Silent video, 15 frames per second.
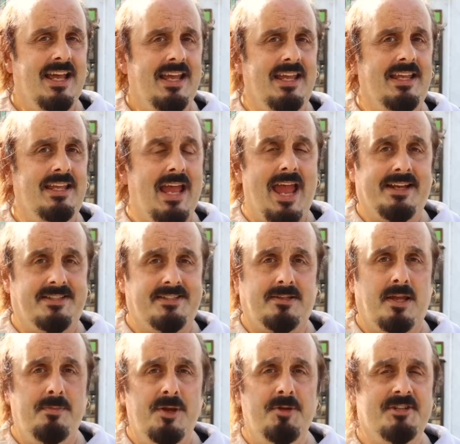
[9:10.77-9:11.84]
he
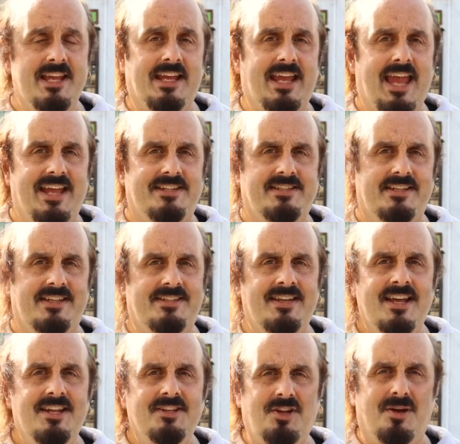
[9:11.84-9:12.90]
excommunicated
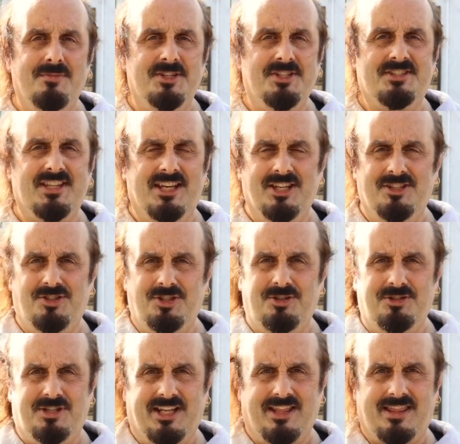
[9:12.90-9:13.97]
Thomas and
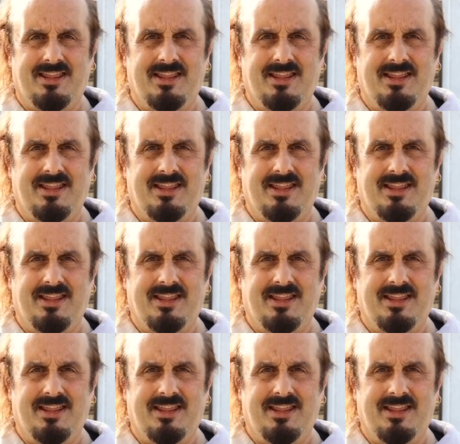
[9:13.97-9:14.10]
Judith.